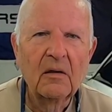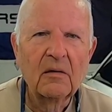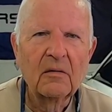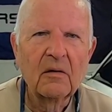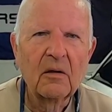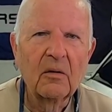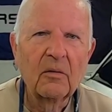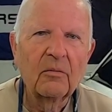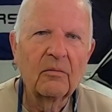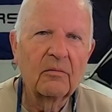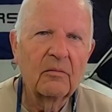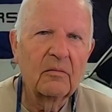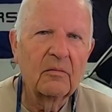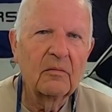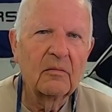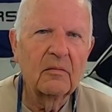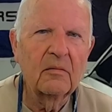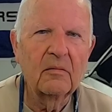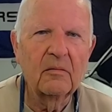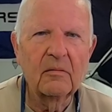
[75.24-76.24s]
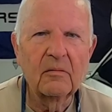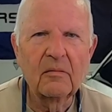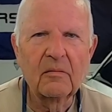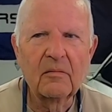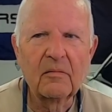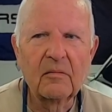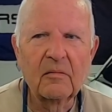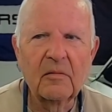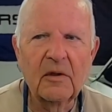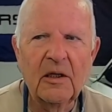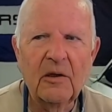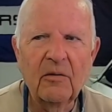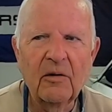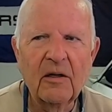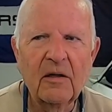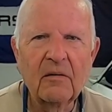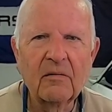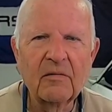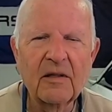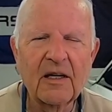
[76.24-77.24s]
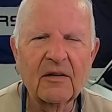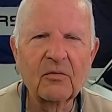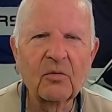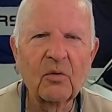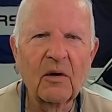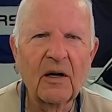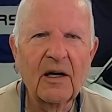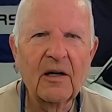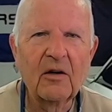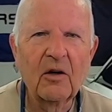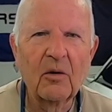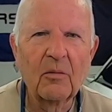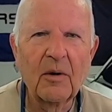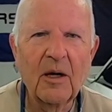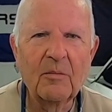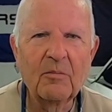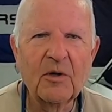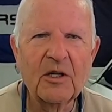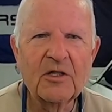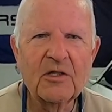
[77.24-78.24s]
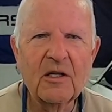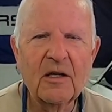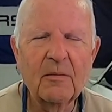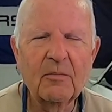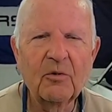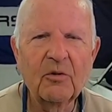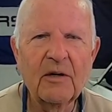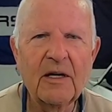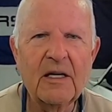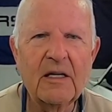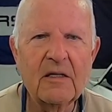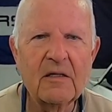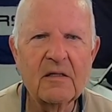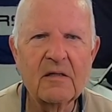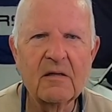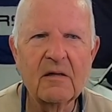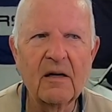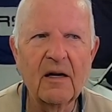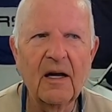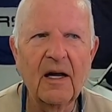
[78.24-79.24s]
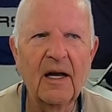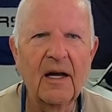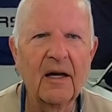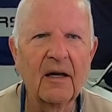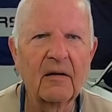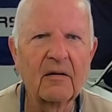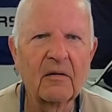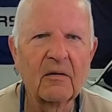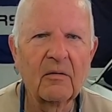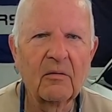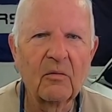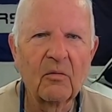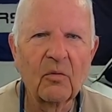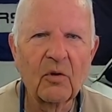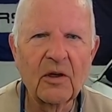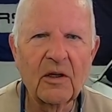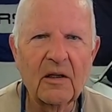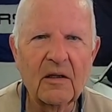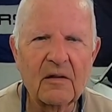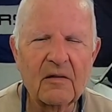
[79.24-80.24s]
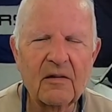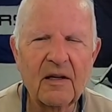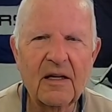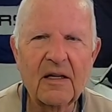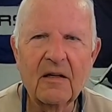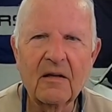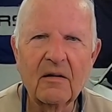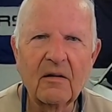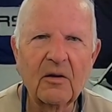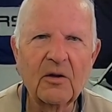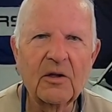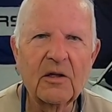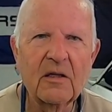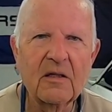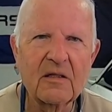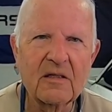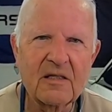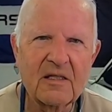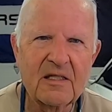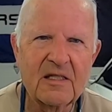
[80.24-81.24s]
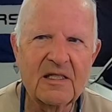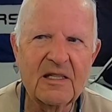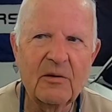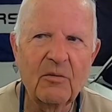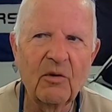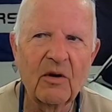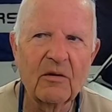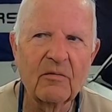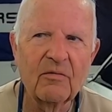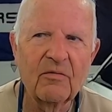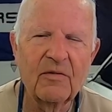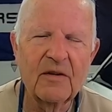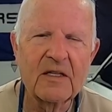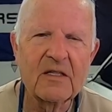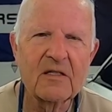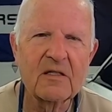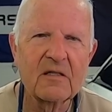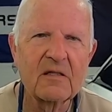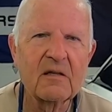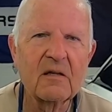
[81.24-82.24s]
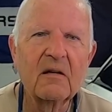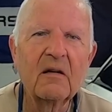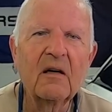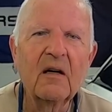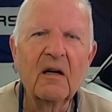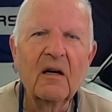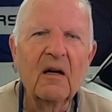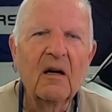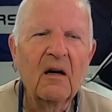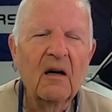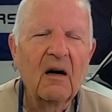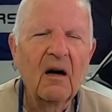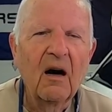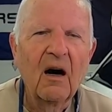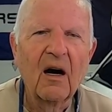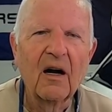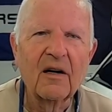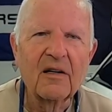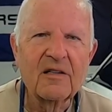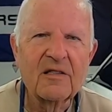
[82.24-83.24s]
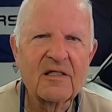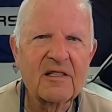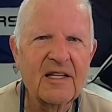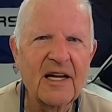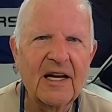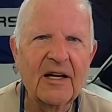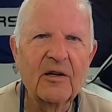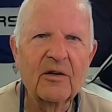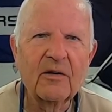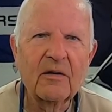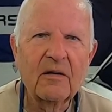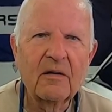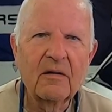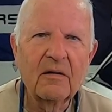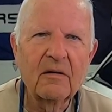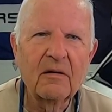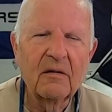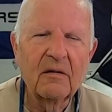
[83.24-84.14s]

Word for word: So anyway, that's what I call my budget upgrades, and we're going to take a look and see what fits on a standard